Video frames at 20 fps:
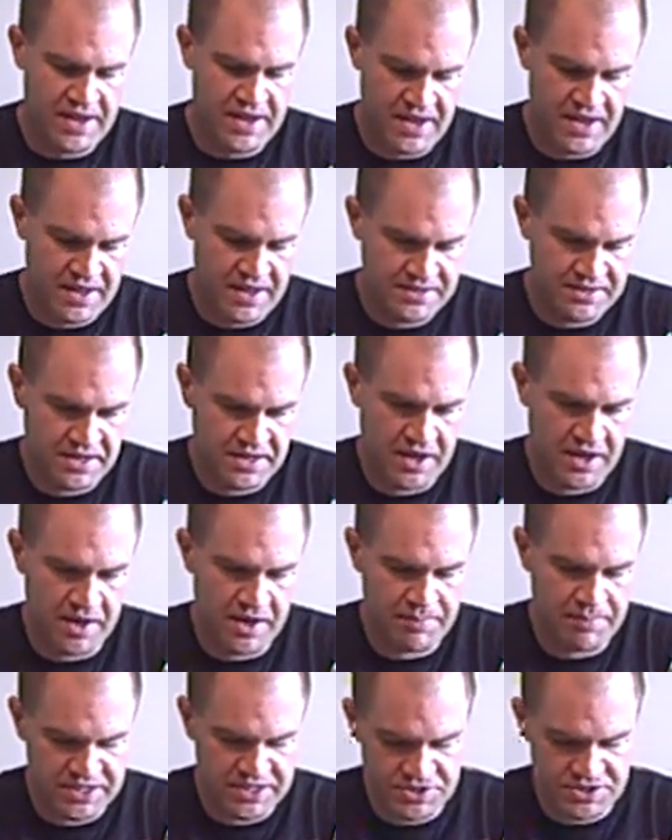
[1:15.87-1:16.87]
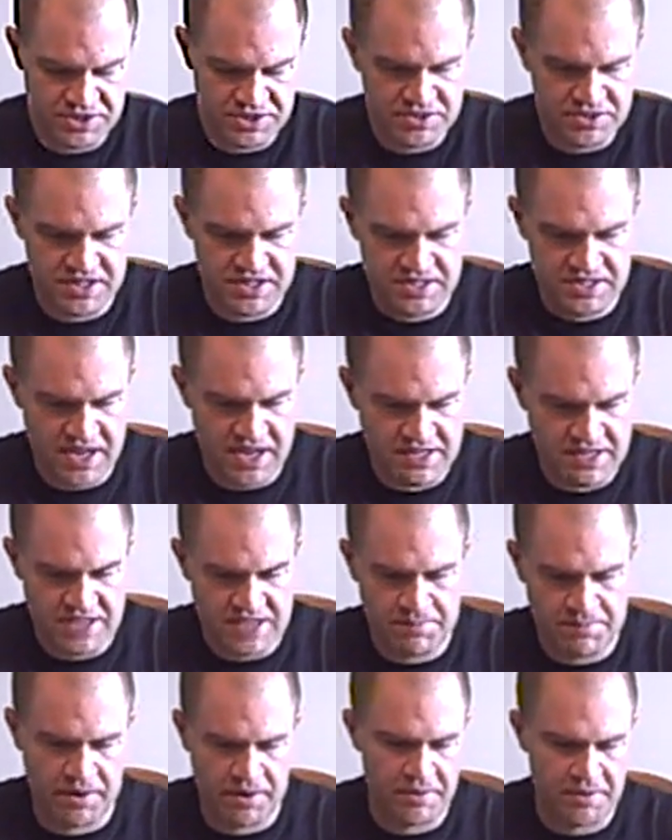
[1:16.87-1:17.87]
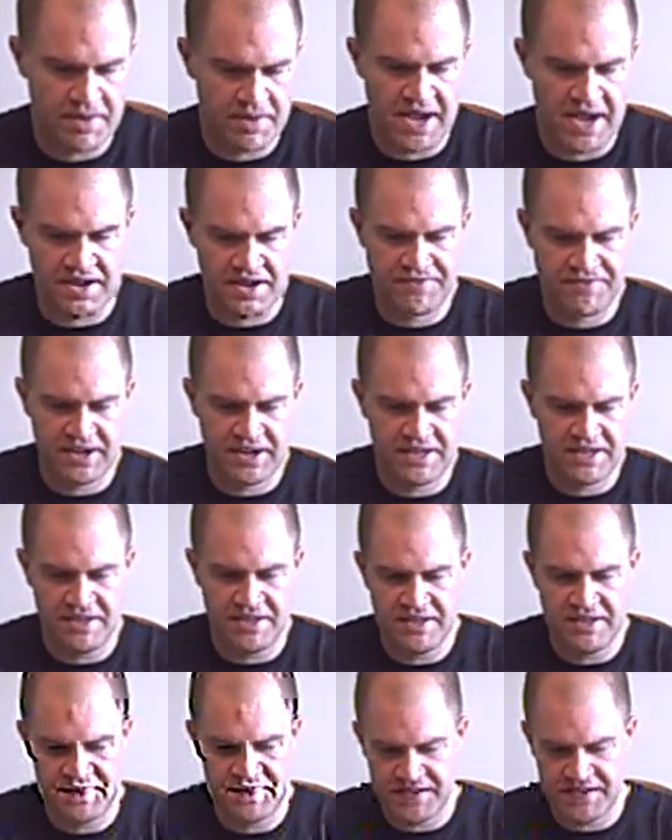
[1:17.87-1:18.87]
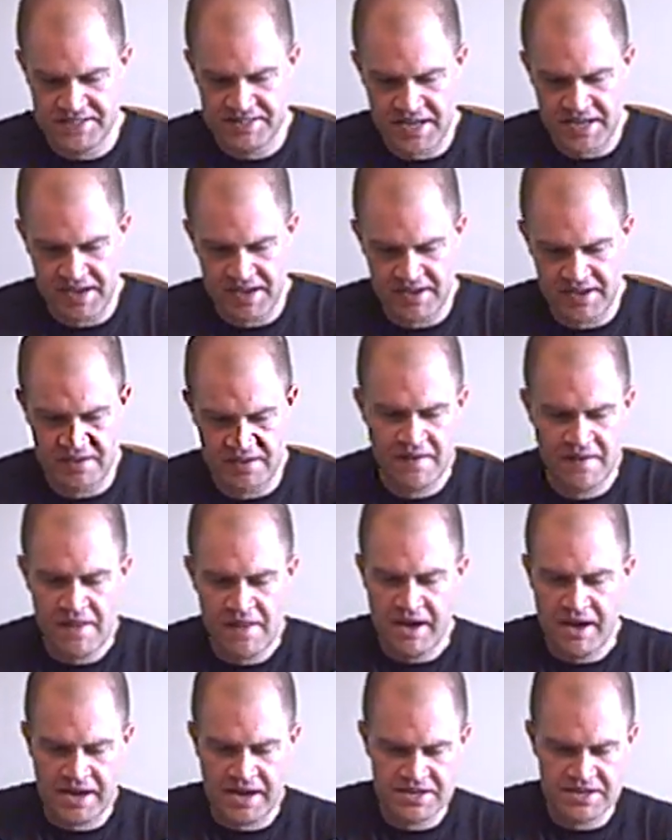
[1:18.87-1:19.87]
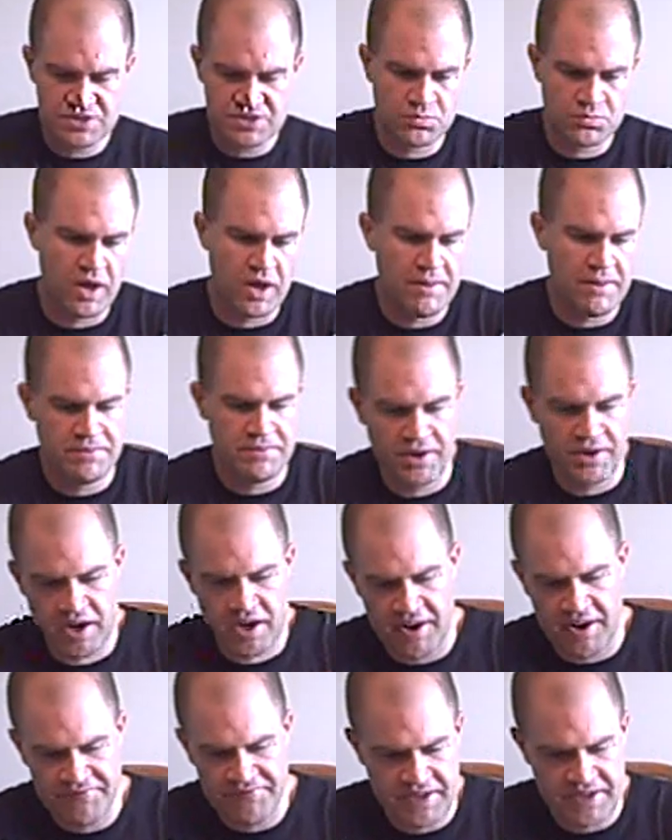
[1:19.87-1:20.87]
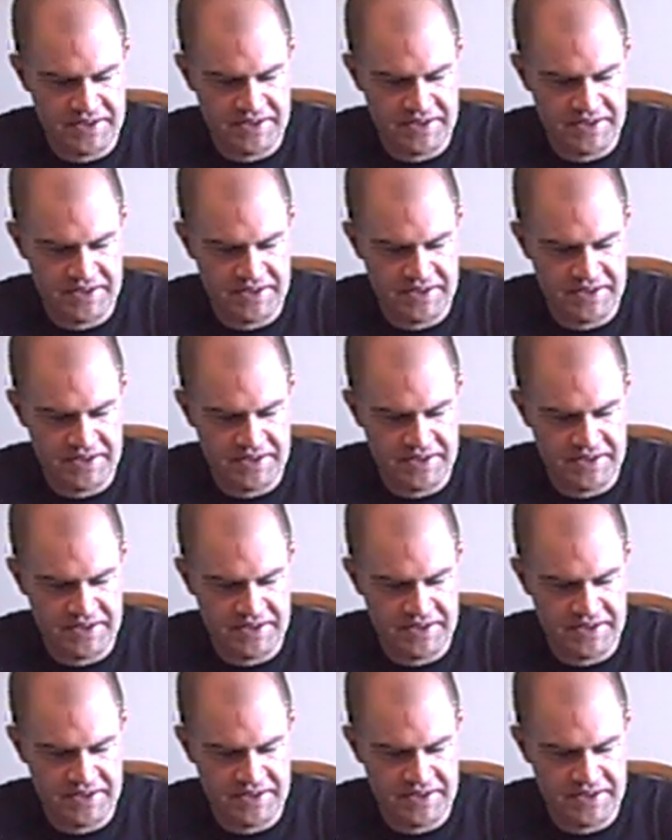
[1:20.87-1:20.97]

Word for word: And uh, by just using the tank tape on the back, if I get hit in the tank, I can just wipe it off.